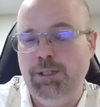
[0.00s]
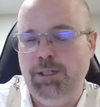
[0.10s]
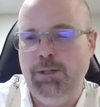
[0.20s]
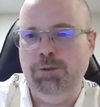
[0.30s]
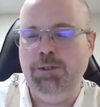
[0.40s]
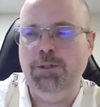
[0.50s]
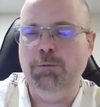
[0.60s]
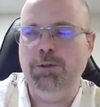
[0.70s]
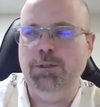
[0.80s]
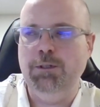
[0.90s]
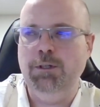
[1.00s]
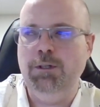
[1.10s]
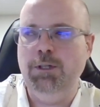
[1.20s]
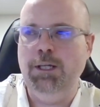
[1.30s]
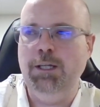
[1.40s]
I, I was dealing with a, a
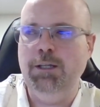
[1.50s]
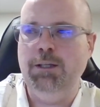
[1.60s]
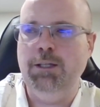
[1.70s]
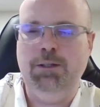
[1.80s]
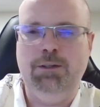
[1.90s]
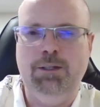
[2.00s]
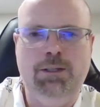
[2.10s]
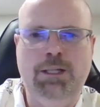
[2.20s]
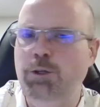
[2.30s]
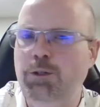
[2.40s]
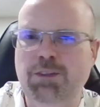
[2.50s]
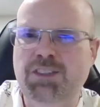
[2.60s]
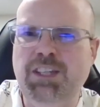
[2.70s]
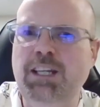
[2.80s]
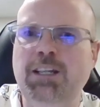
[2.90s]
client that uh, they couldn't
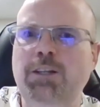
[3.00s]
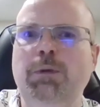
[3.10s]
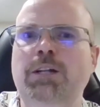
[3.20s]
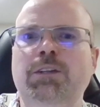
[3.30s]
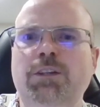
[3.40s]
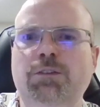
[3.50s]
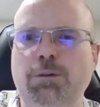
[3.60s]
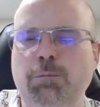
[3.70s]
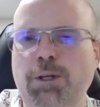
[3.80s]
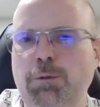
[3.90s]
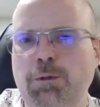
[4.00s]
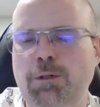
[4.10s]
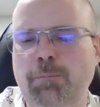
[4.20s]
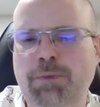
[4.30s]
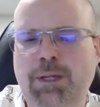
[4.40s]
stand meditation or breath work.